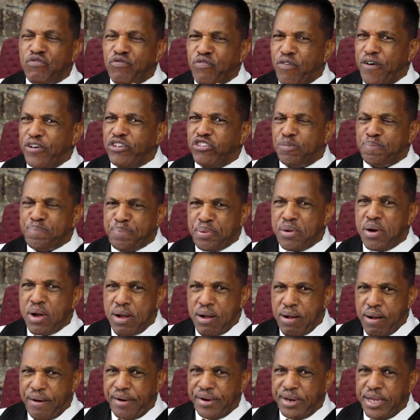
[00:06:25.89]
first
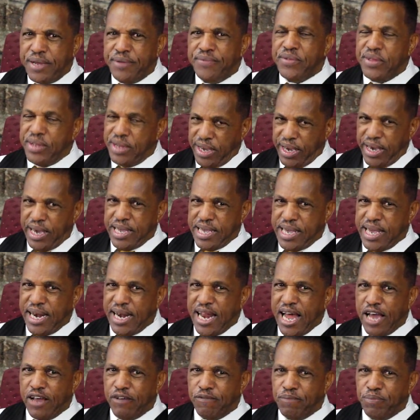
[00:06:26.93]
priority in
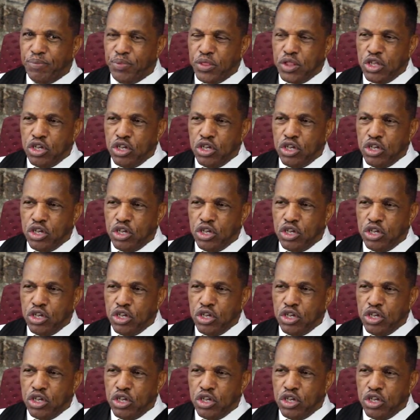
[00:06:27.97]
your life.